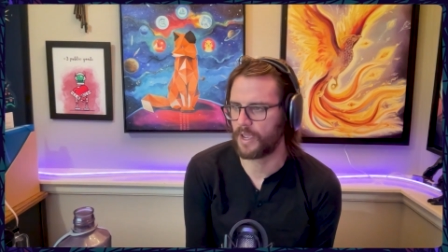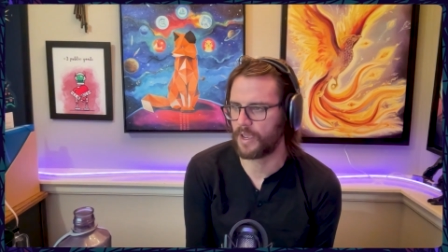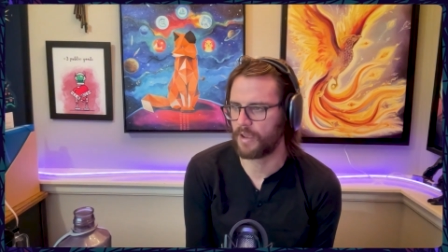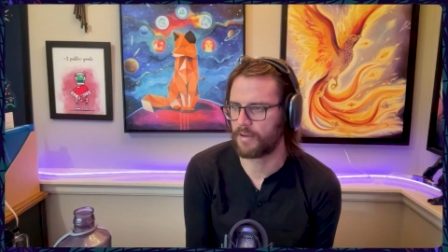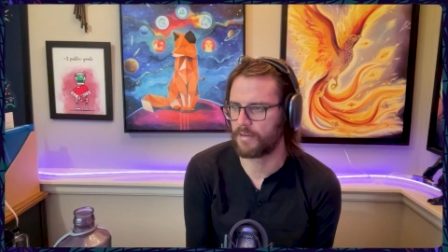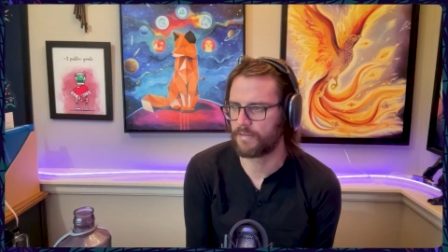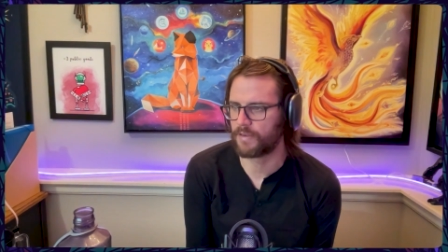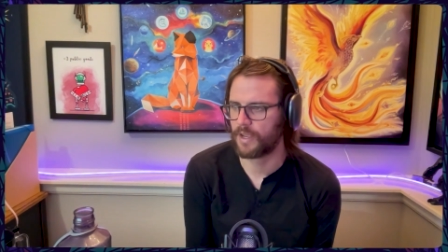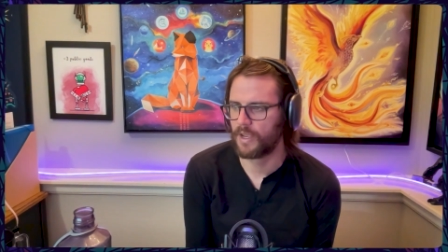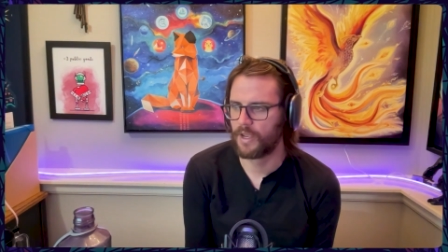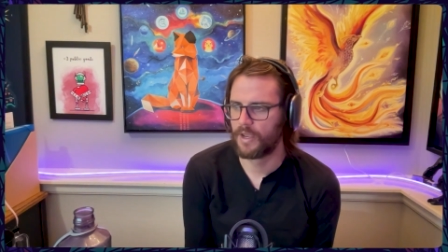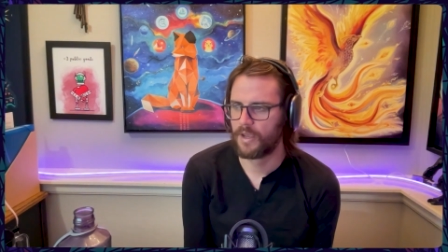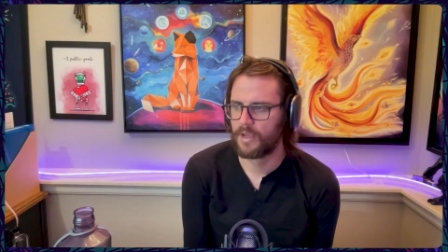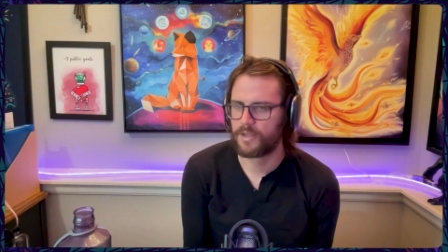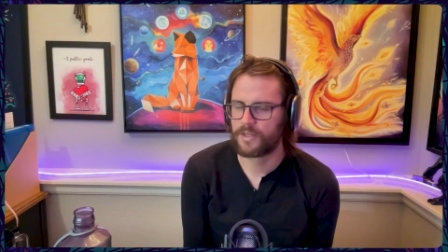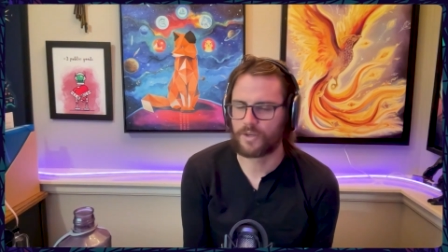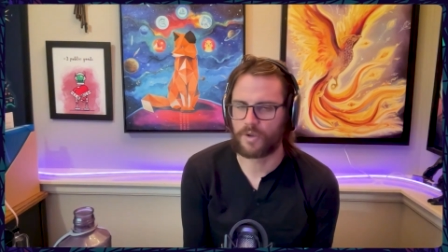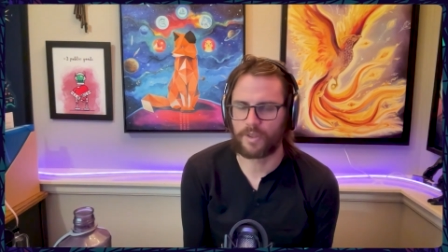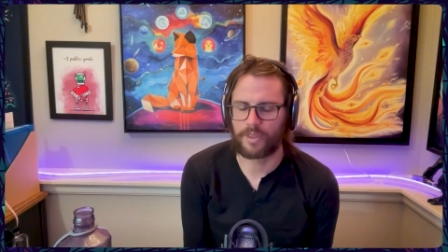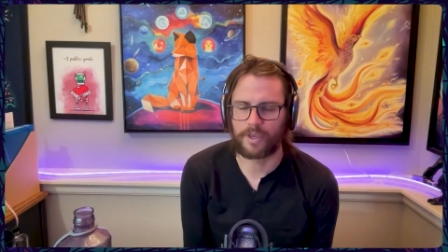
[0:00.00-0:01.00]
have.
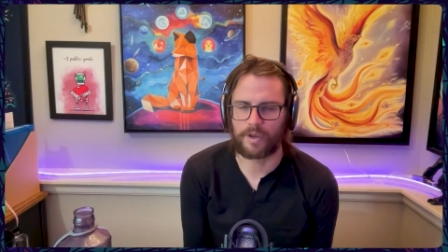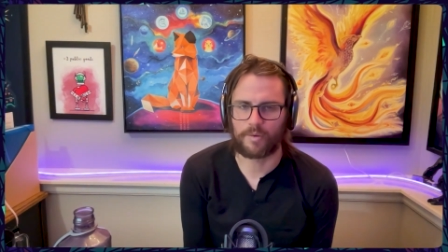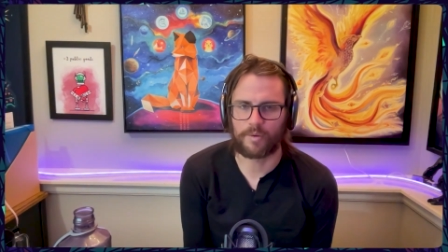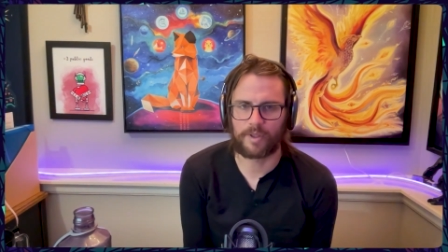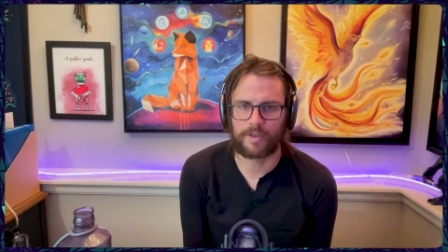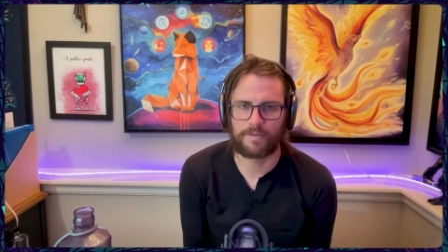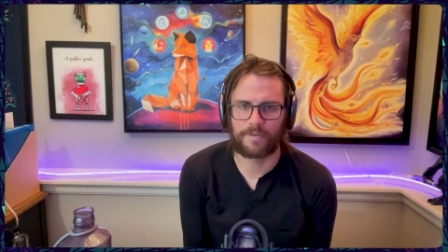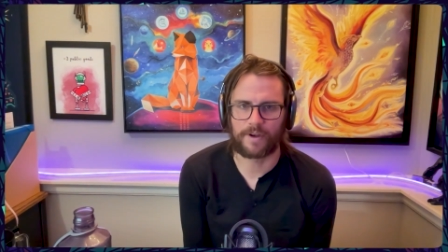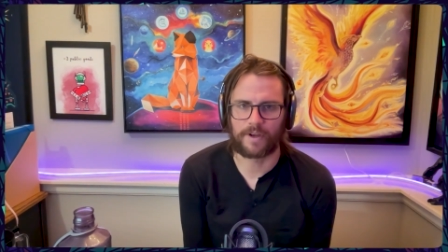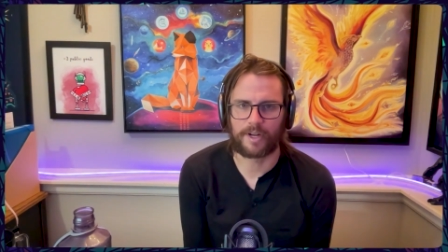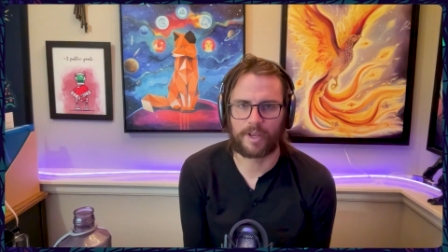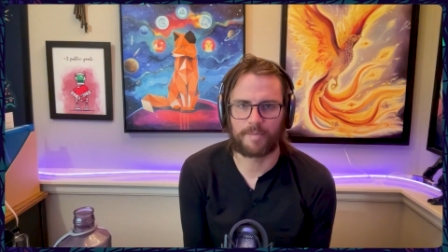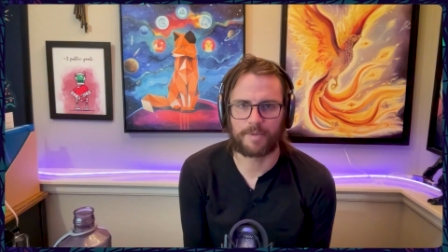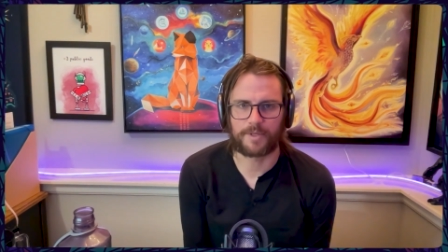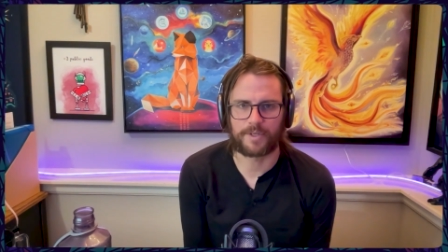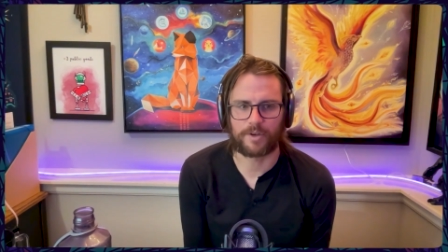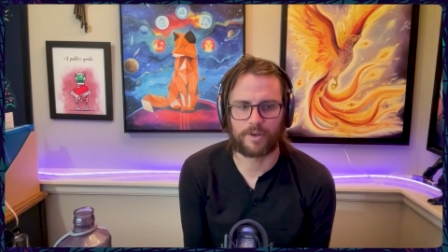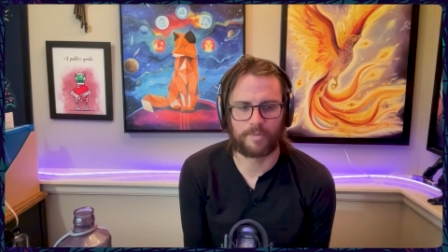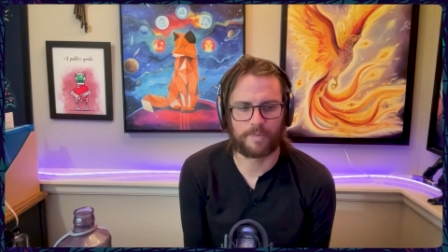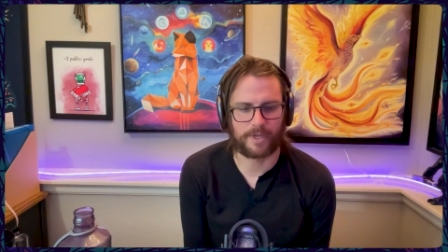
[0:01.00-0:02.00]
So I think a really fun
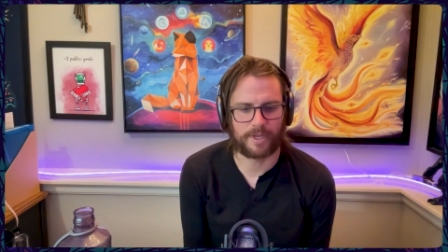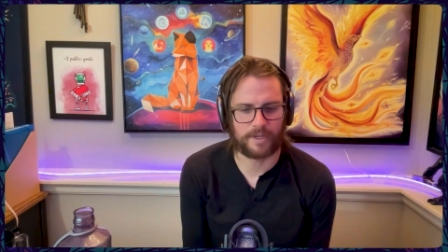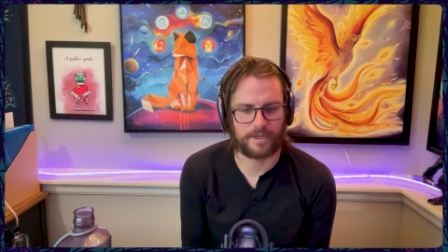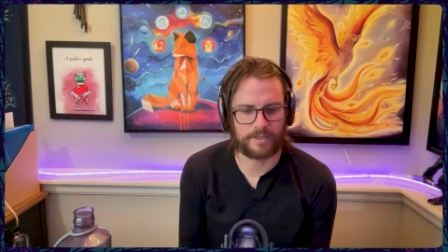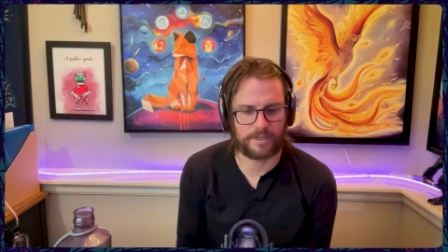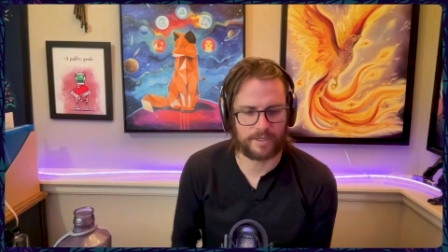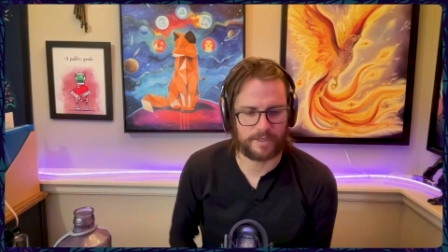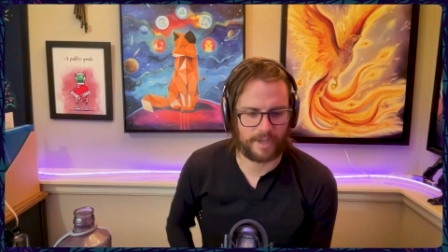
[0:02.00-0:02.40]
episode because